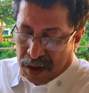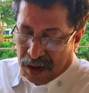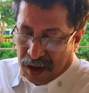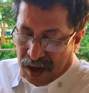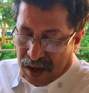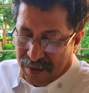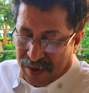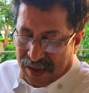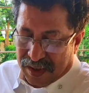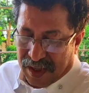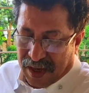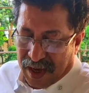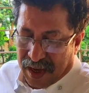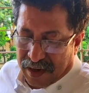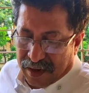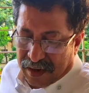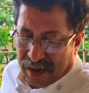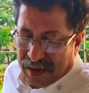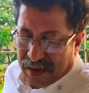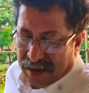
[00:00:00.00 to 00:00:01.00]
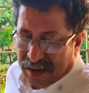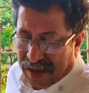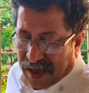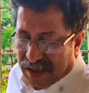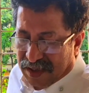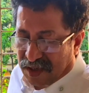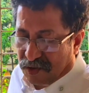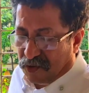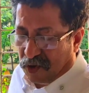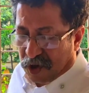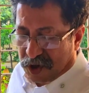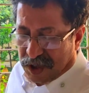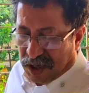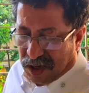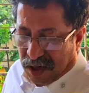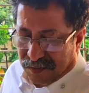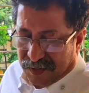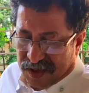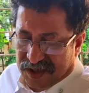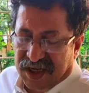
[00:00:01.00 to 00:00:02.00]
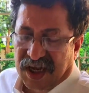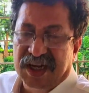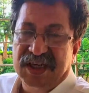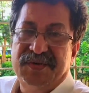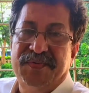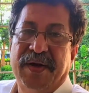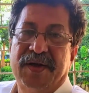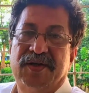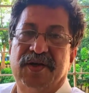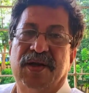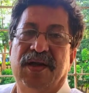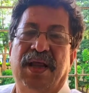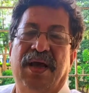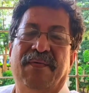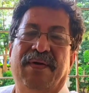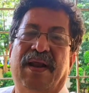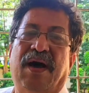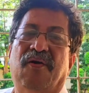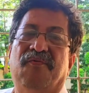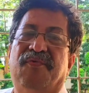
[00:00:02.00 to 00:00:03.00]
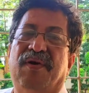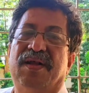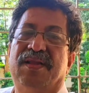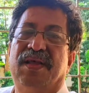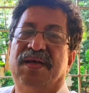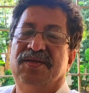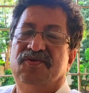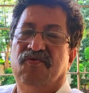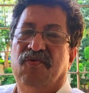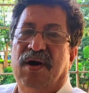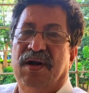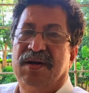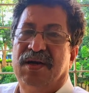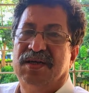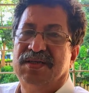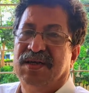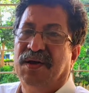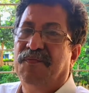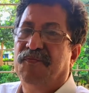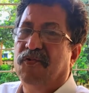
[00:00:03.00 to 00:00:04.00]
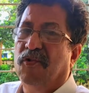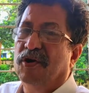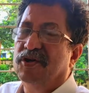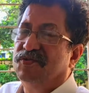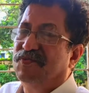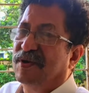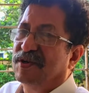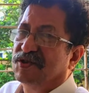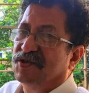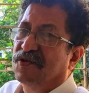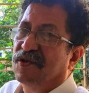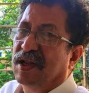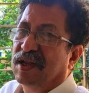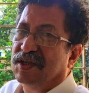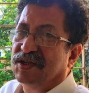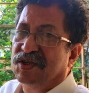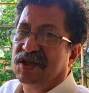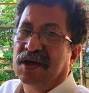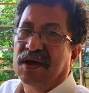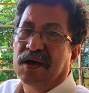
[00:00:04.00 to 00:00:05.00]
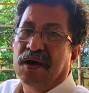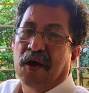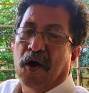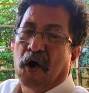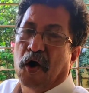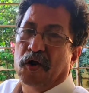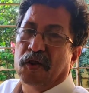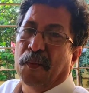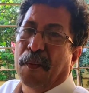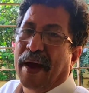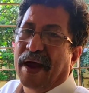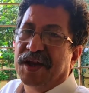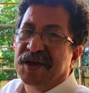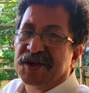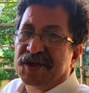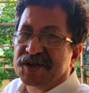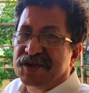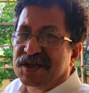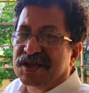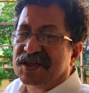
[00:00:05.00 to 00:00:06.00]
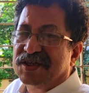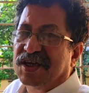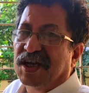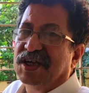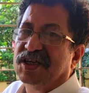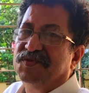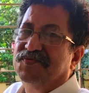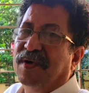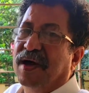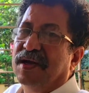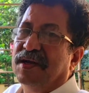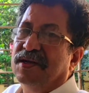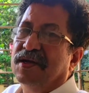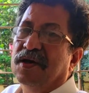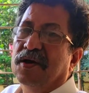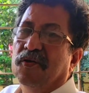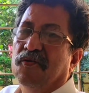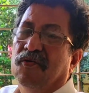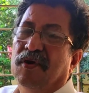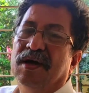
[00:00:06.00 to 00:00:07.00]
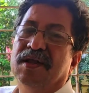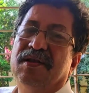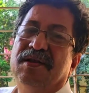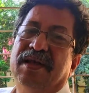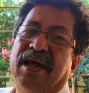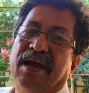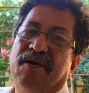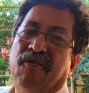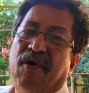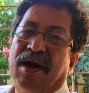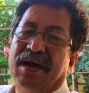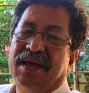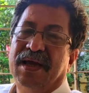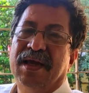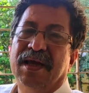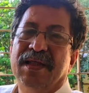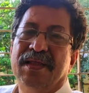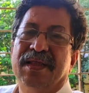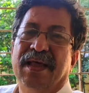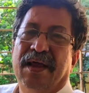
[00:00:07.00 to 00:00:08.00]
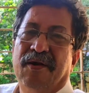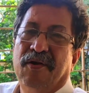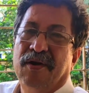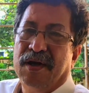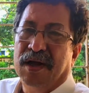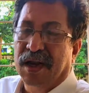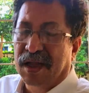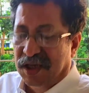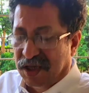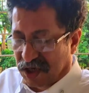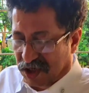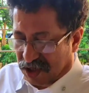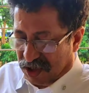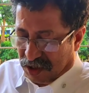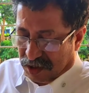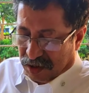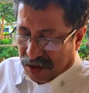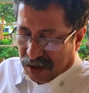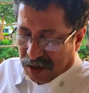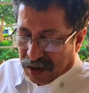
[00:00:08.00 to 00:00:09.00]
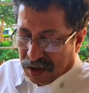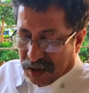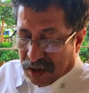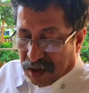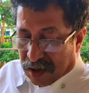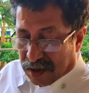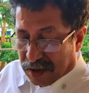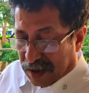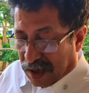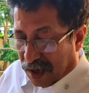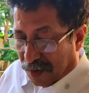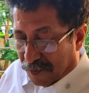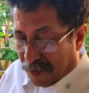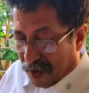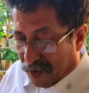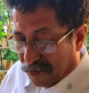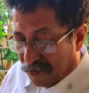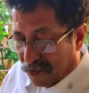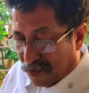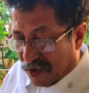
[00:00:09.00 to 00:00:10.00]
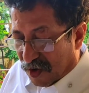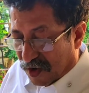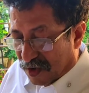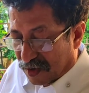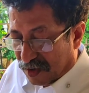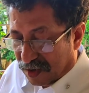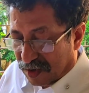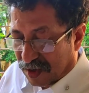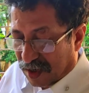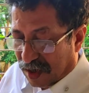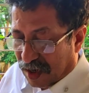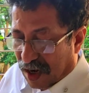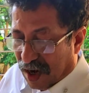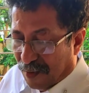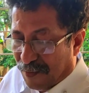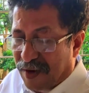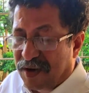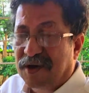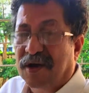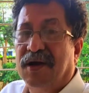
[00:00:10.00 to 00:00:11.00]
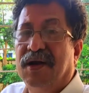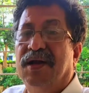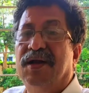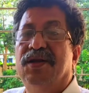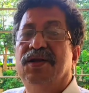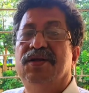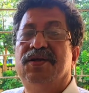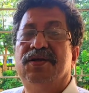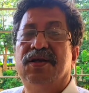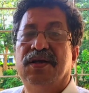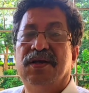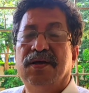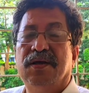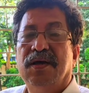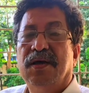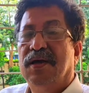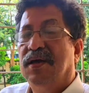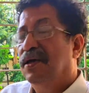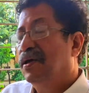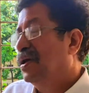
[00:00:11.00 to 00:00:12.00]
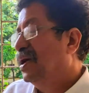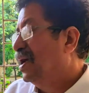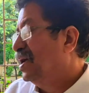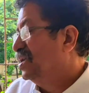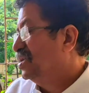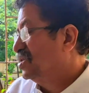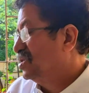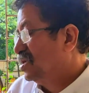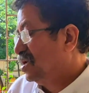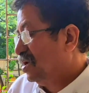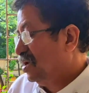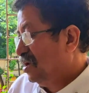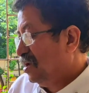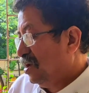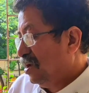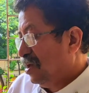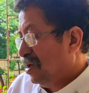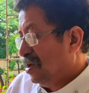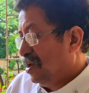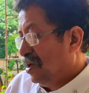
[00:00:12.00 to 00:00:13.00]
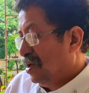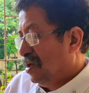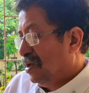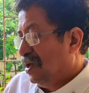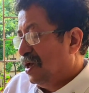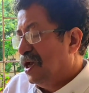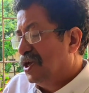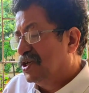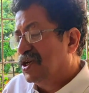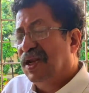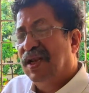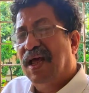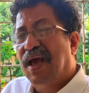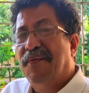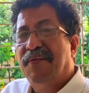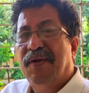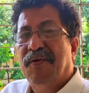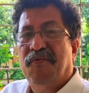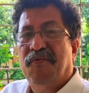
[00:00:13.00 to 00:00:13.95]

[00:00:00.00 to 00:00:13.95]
even then, there is a question of the satisfaction level, how far the workers, employees, personnel, or the managers are satisfied when they are working in their organization. Number one, the government organization. Yes, each and every